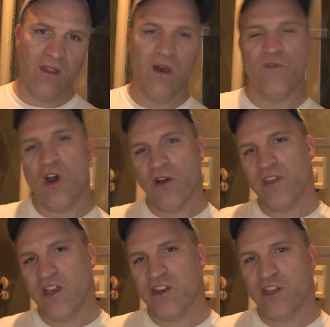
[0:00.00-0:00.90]
of all
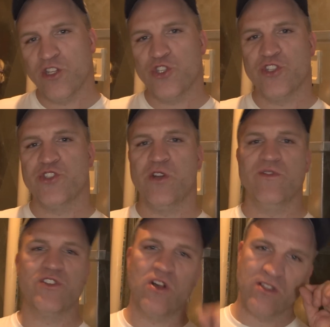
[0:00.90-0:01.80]
the air conditioning
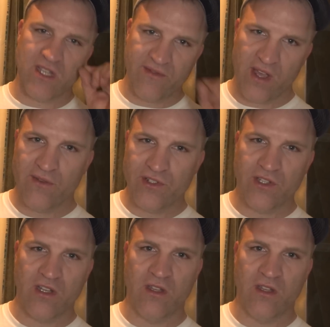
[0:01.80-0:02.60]
service calls I've ever done.